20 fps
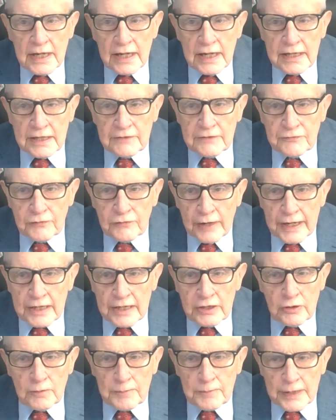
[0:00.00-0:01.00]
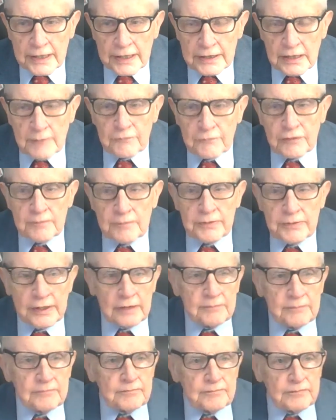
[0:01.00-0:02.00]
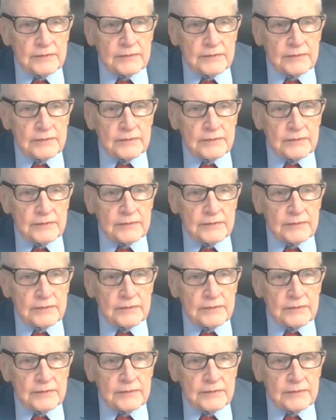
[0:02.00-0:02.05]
and then Frank, you'll pick it up from there.